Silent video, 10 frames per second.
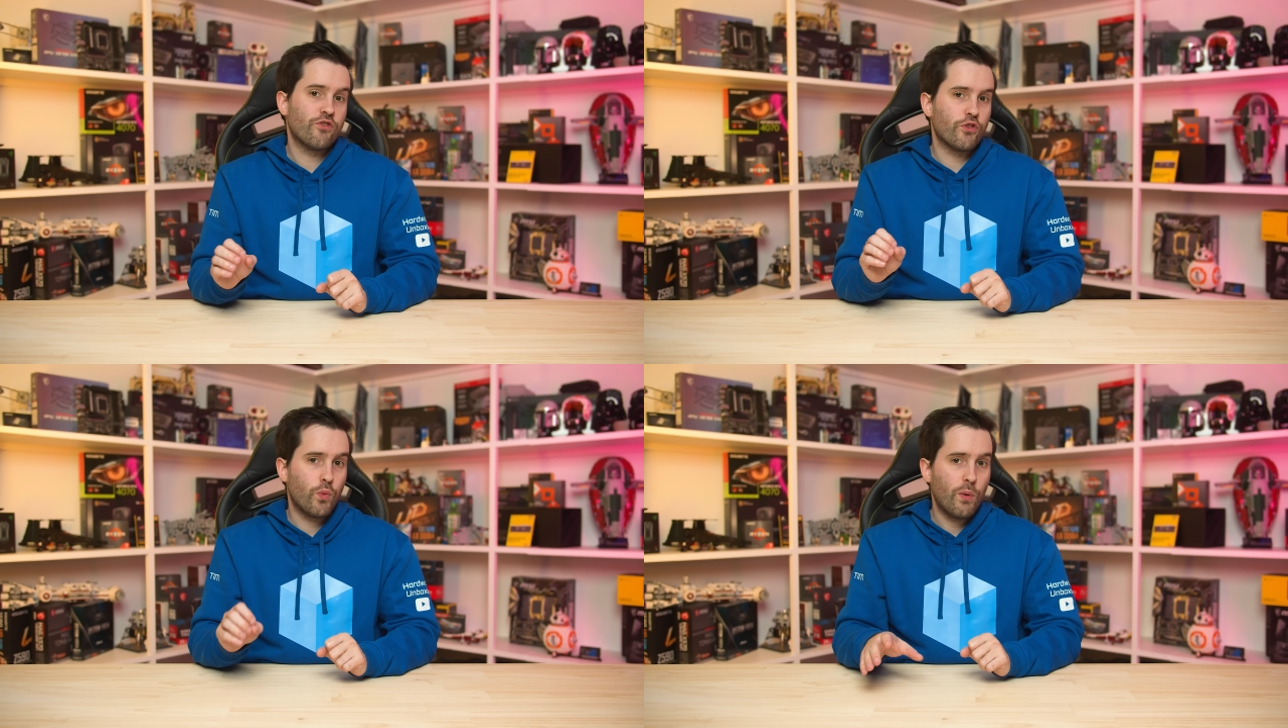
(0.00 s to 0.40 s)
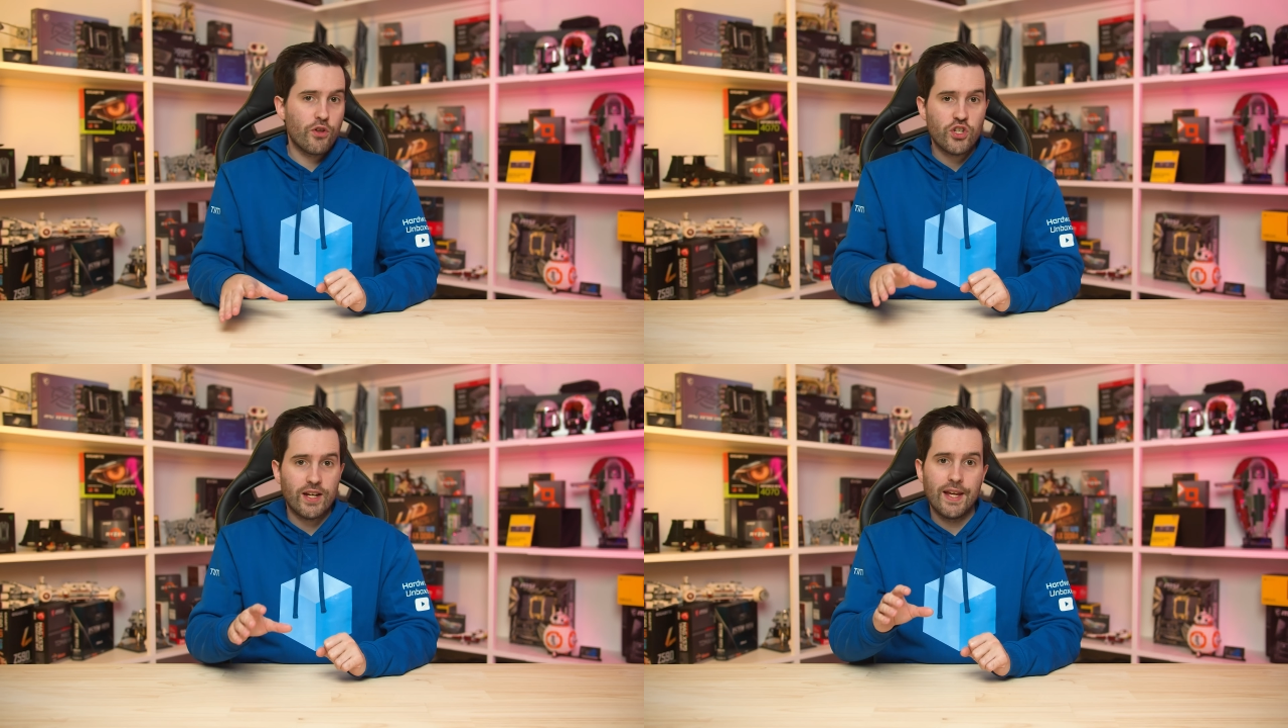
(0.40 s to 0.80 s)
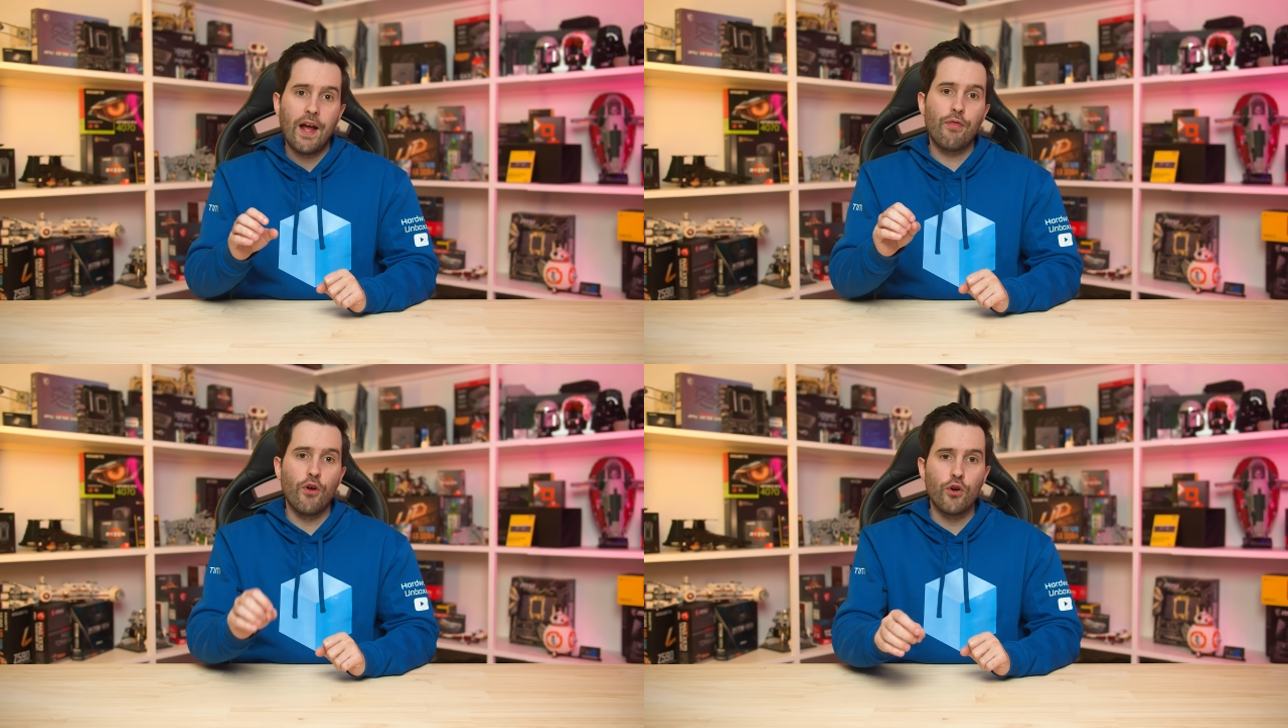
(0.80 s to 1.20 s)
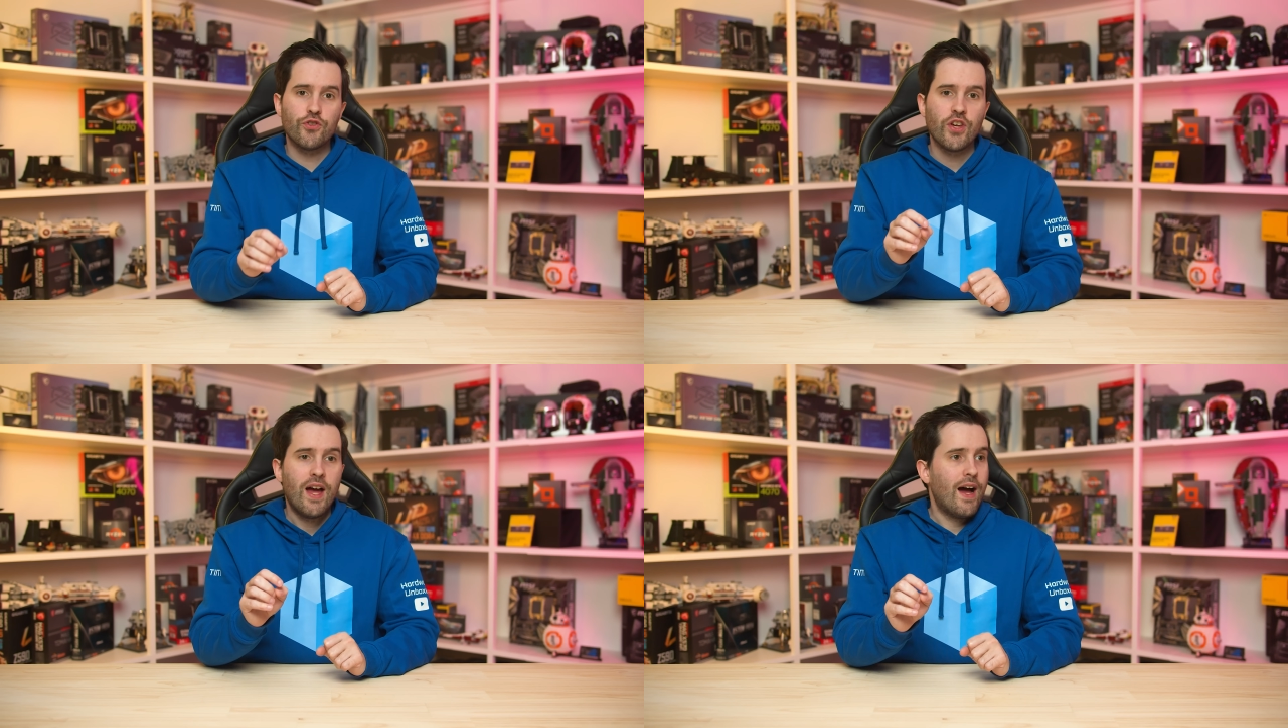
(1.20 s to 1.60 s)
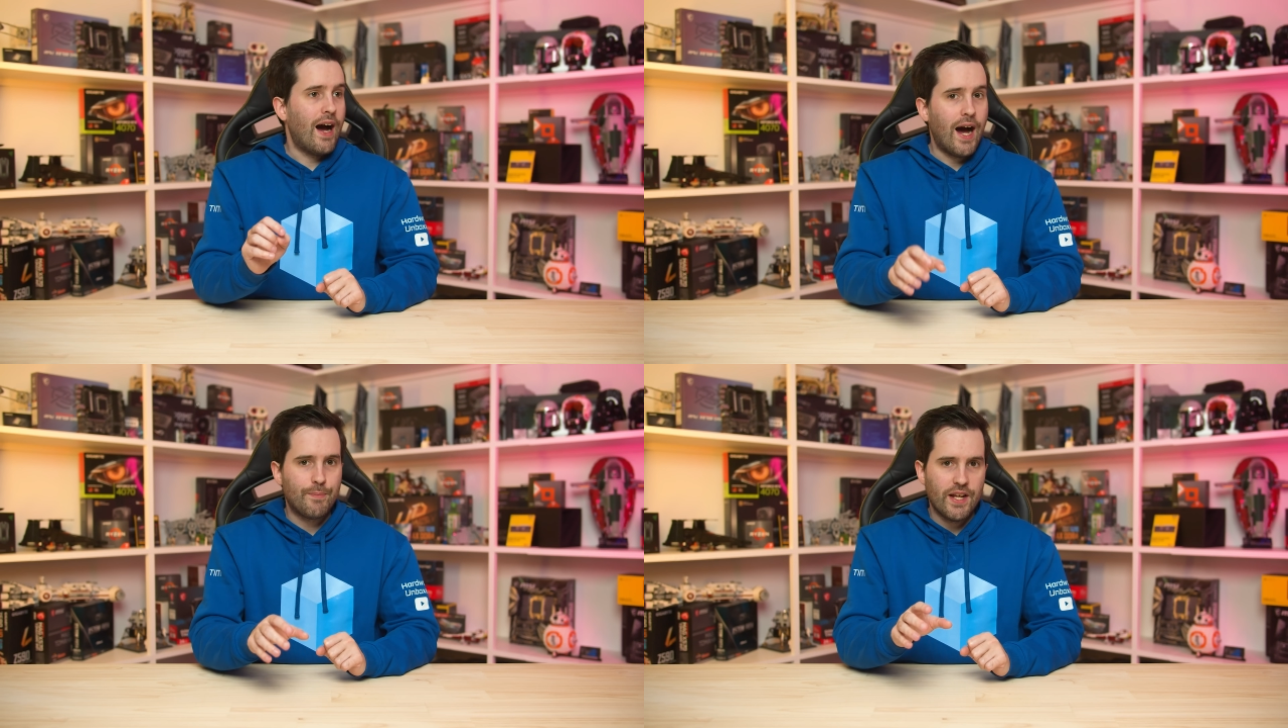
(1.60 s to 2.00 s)
so it's well worth checking out those
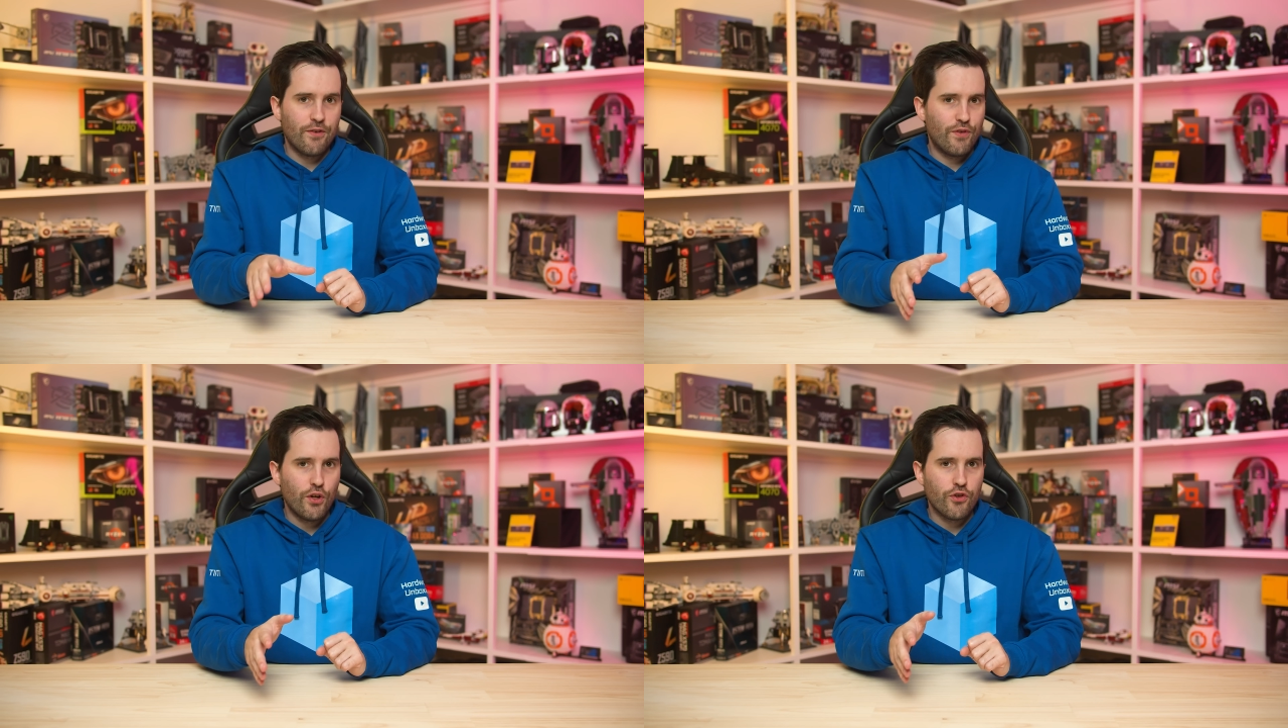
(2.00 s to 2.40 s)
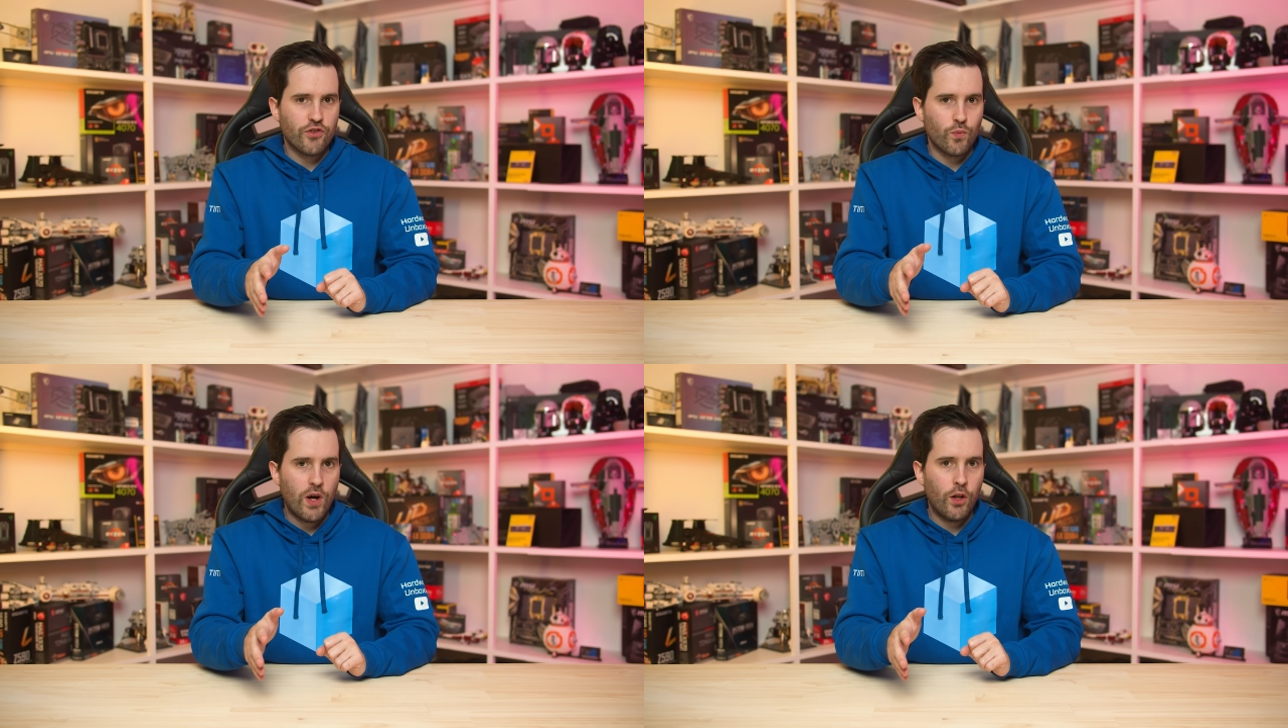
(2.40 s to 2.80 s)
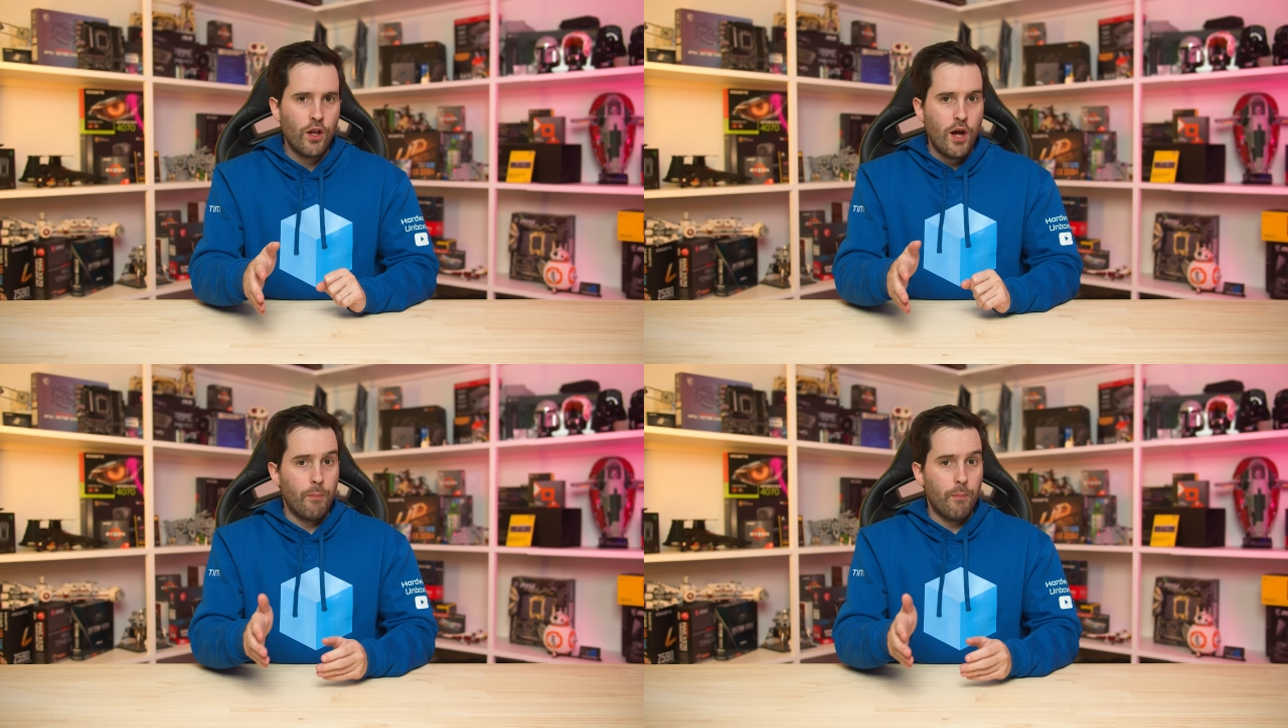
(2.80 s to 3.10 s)
updated videos as well,